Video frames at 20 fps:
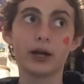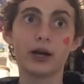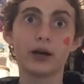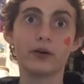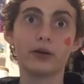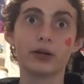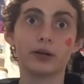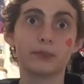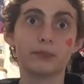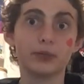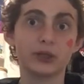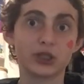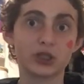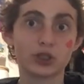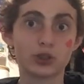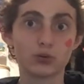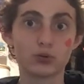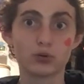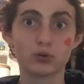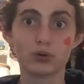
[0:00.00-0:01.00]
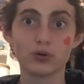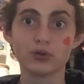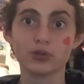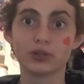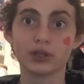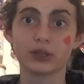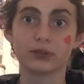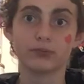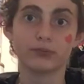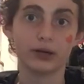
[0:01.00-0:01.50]
at like big stores
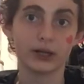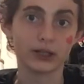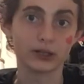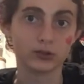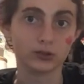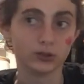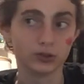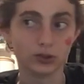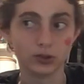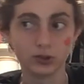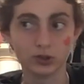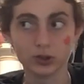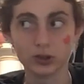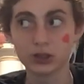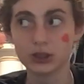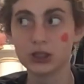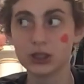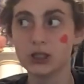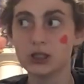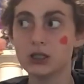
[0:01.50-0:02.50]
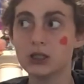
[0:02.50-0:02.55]
like Michael's,